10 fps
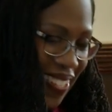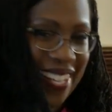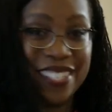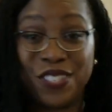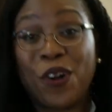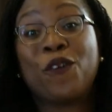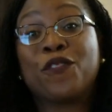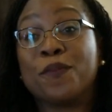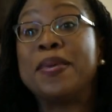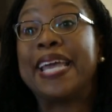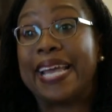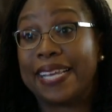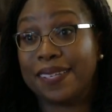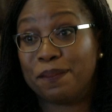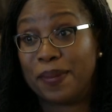And so for
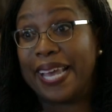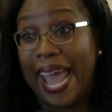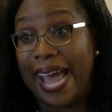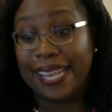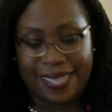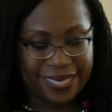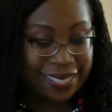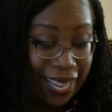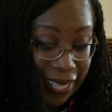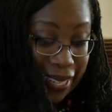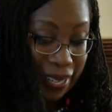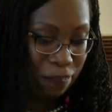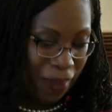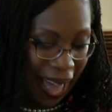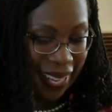me began the
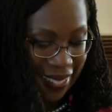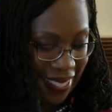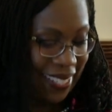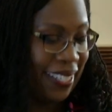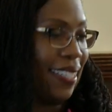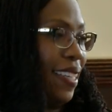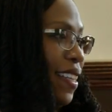delicate balancing